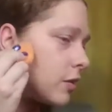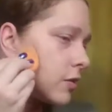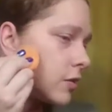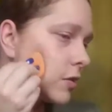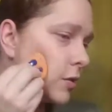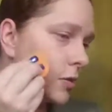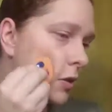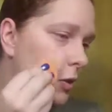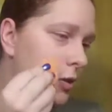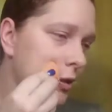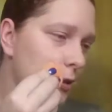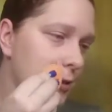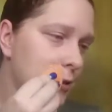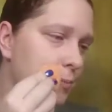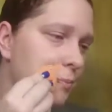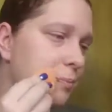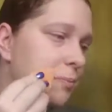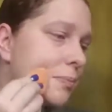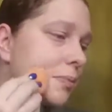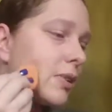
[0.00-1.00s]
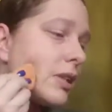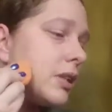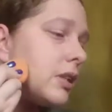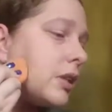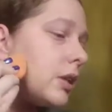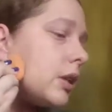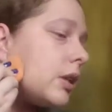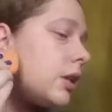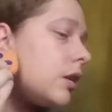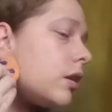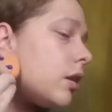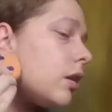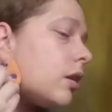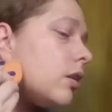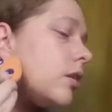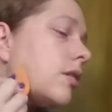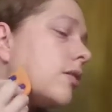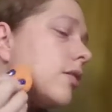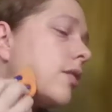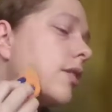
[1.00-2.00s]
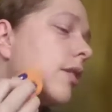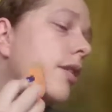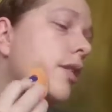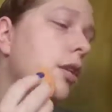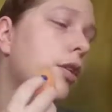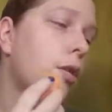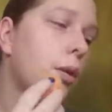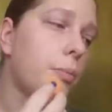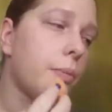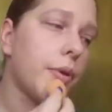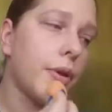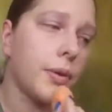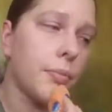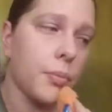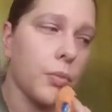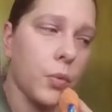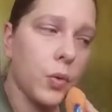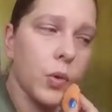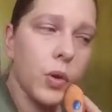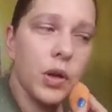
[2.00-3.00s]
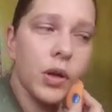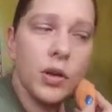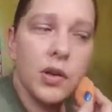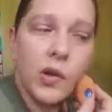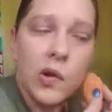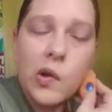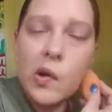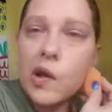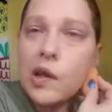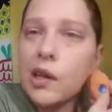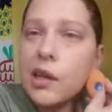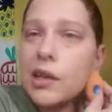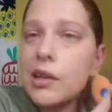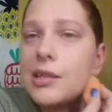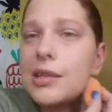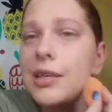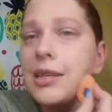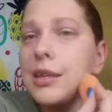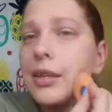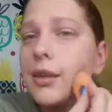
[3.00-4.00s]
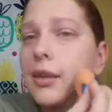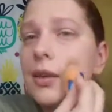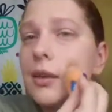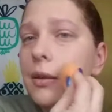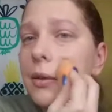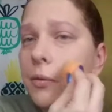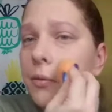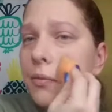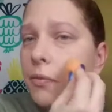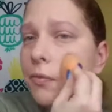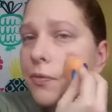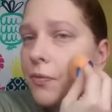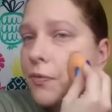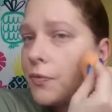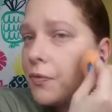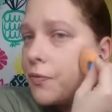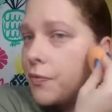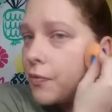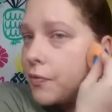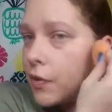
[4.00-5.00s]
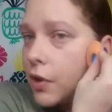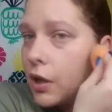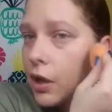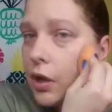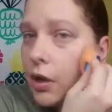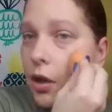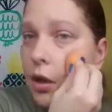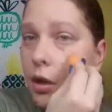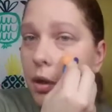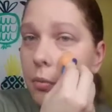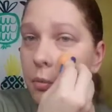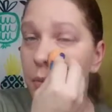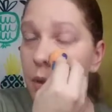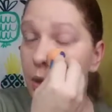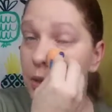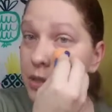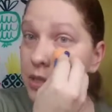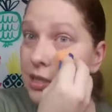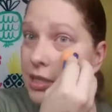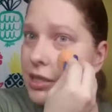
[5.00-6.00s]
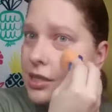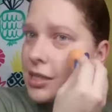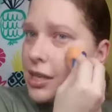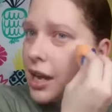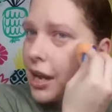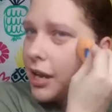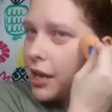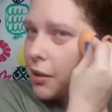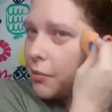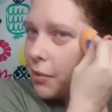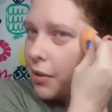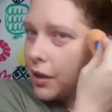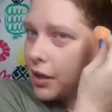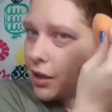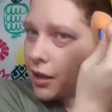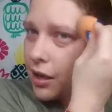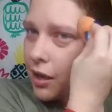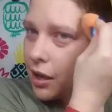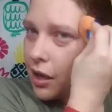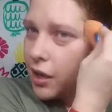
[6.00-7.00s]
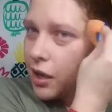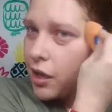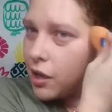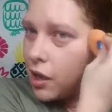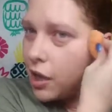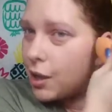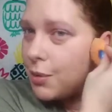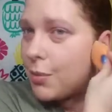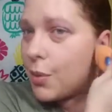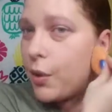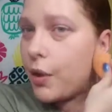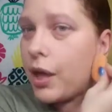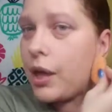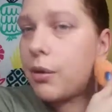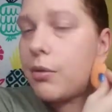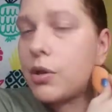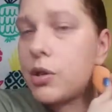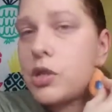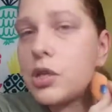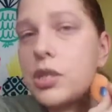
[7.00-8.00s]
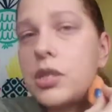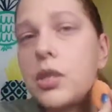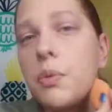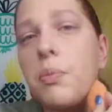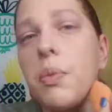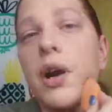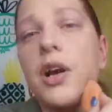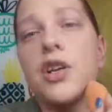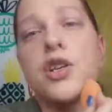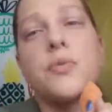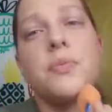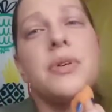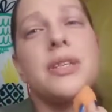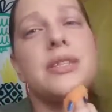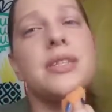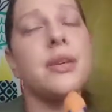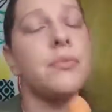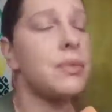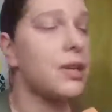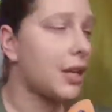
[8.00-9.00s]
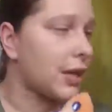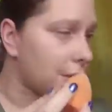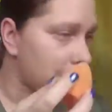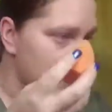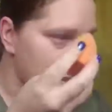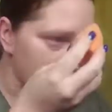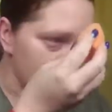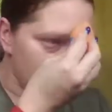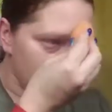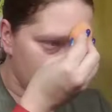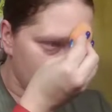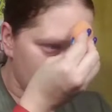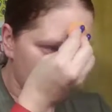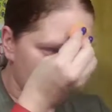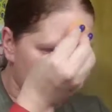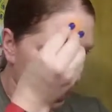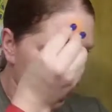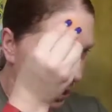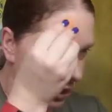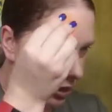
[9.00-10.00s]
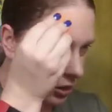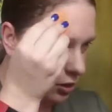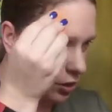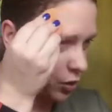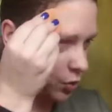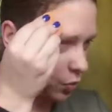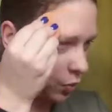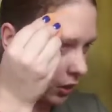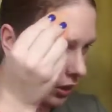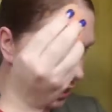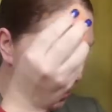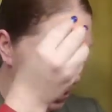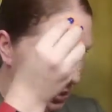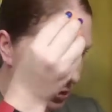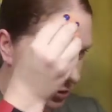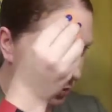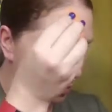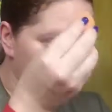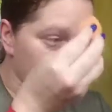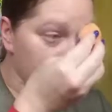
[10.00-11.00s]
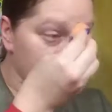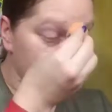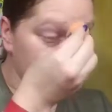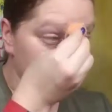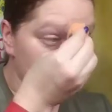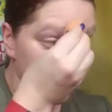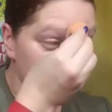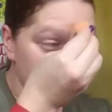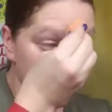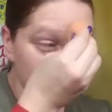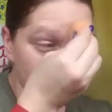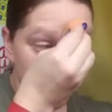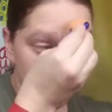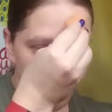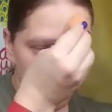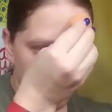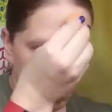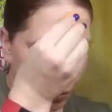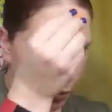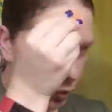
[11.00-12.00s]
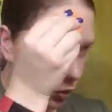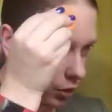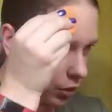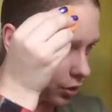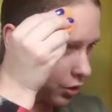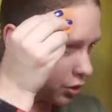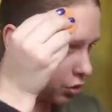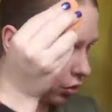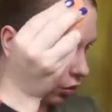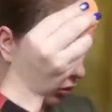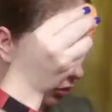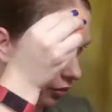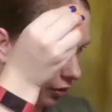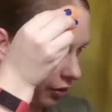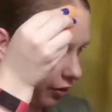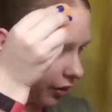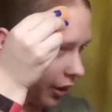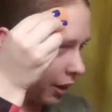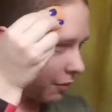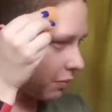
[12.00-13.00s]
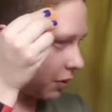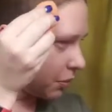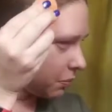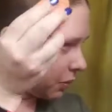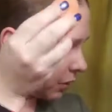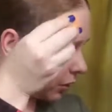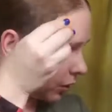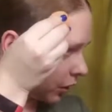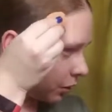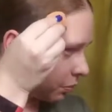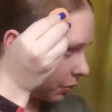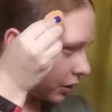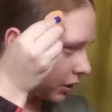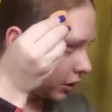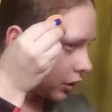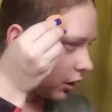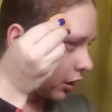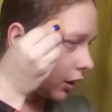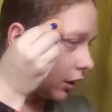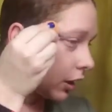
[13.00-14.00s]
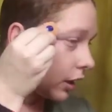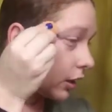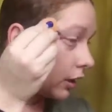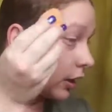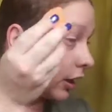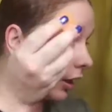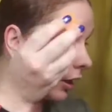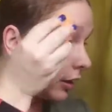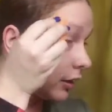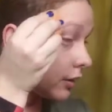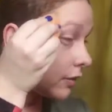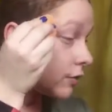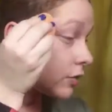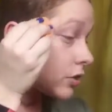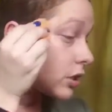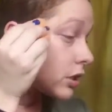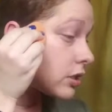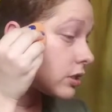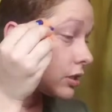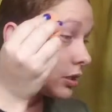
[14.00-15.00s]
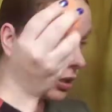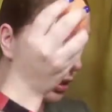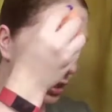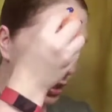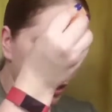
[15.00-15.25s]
to just blend it in a little bit more. I like to get the, most of the time, I'm okay with just the brush, but sometimes I just want it to blend in a little more, so I'll grab my beauty blender and kind of just